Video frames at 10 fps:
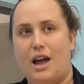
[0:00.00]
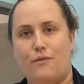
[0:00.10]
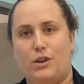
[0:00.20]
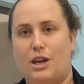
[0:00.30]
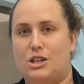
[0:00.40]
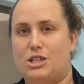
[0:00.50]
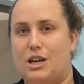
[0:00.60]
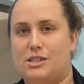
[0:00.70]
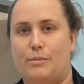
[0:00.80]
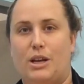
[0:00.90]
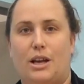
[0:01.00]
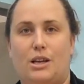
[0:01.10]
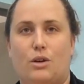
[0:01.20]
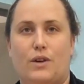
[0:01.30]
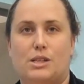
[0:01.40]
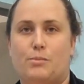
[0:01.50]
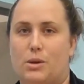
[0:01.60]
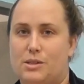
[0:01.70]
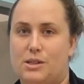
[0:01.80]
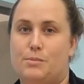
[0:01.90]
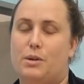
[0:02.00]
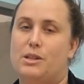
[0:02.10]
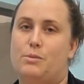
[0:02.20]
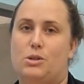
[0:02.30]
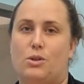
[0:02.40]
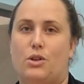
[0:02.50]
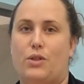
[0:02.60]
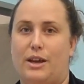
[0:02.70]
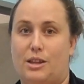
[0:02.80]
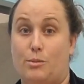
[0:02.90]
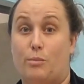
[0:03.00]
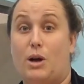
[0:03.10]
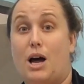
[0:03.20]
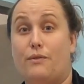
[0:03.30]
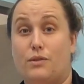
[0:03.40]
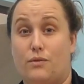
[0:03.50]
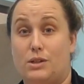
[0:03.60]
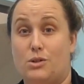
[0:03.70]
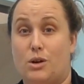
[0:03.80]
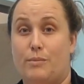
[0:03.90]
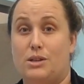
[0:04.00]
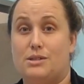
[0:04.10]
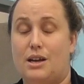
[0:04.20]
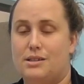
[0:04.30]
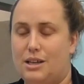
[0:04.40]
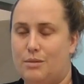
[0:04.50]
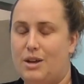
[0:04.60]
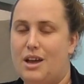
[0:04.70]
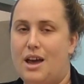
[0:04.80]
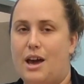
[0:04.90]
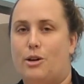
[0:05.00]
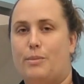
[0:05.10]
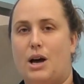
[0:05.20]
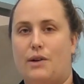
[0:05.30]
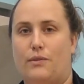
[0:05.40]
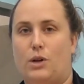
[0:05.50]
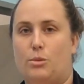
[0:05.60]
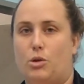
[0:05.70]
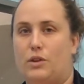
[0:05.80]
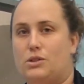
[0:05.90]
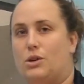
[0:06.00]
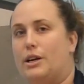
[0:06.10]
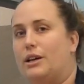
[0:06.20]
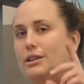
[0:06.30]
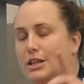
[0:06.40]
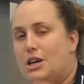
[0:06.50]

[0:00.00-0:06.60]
If you get a chance to meet any of our sponsors, please be sure to thank them on behalf of the Victorian Beach State Team and on behalf of Volleyball Victoria.